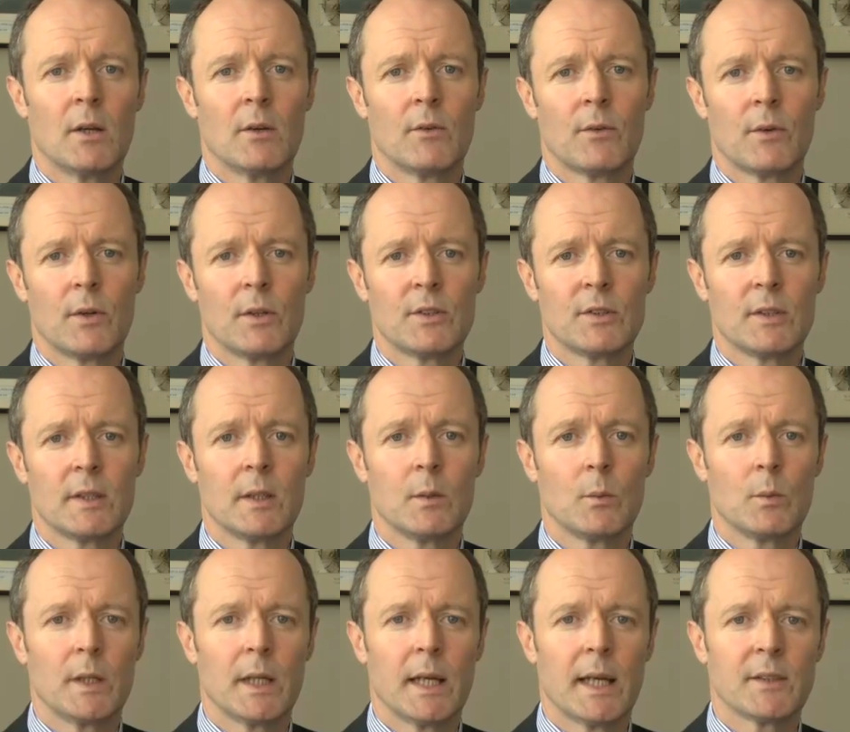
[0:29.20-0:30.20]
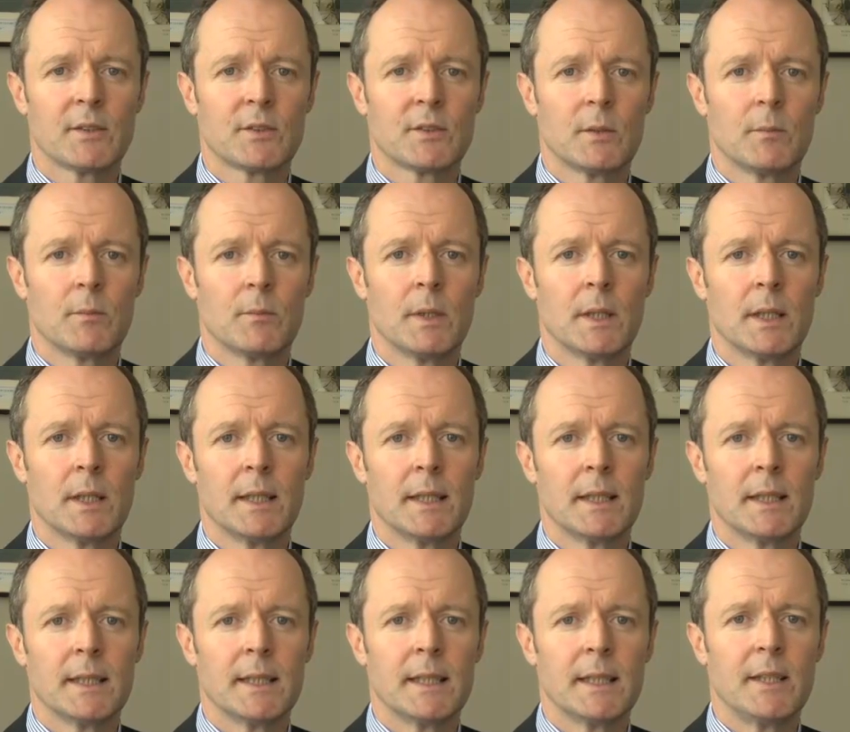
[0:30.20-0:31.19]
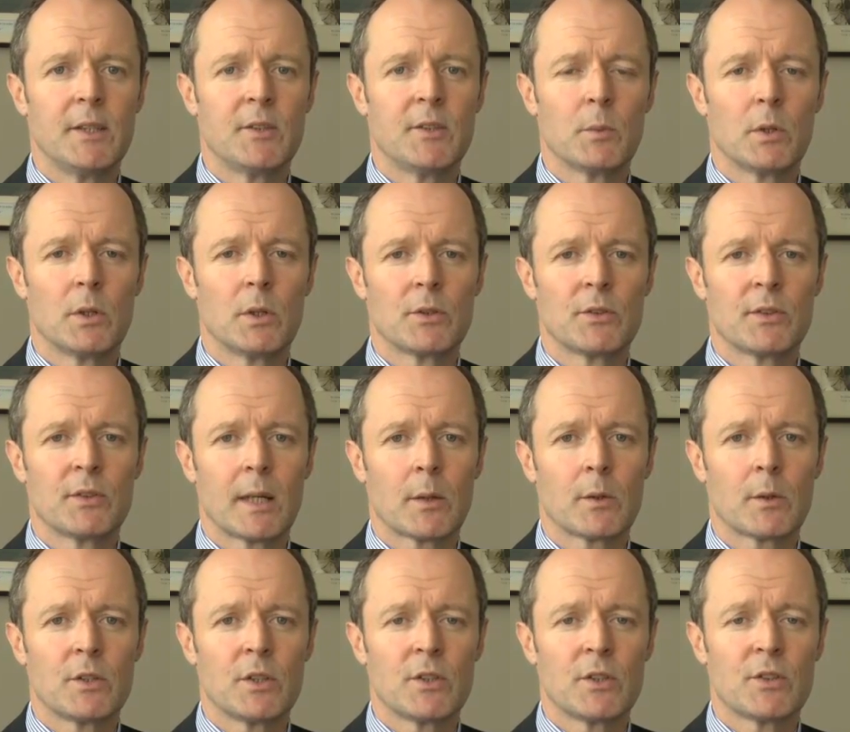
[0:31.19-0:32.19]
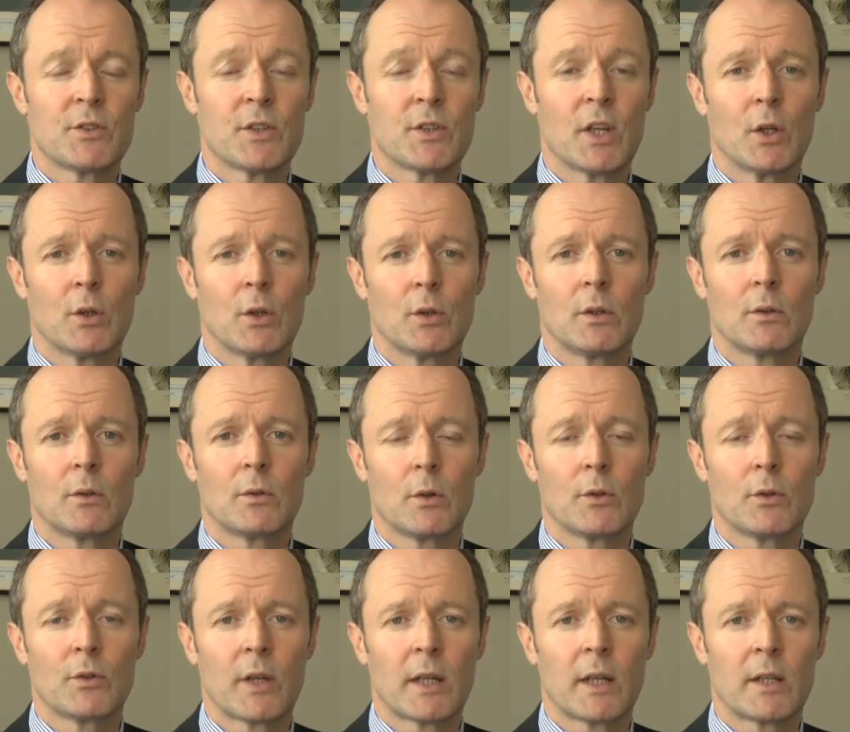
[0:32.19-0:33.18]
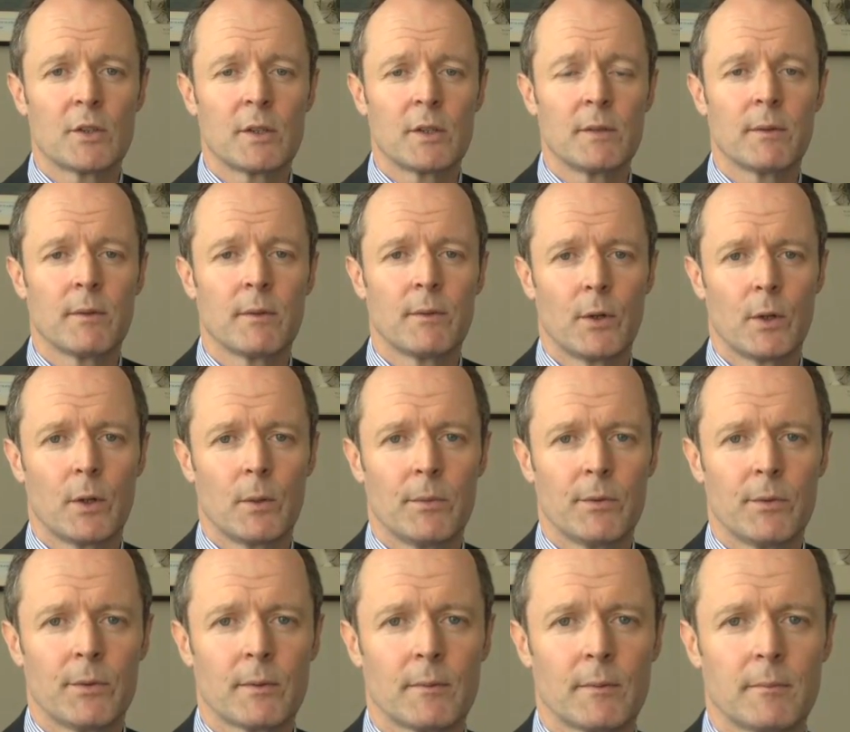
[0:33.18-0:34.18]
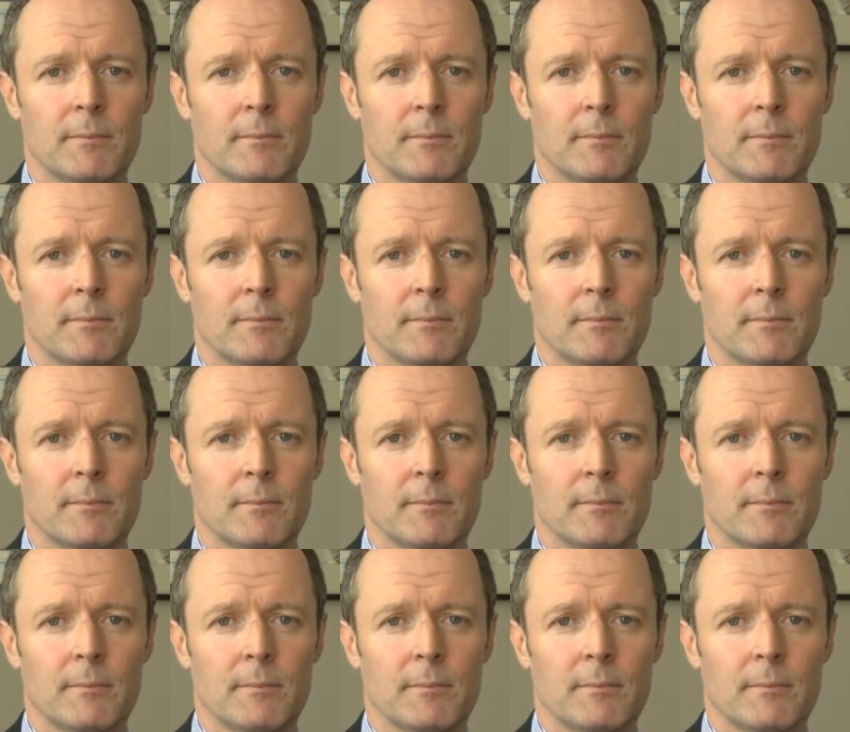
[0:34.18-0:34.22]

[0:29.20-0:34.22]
Firstly, we asked him, is mergers and acquisitions a good growth strategy for firms?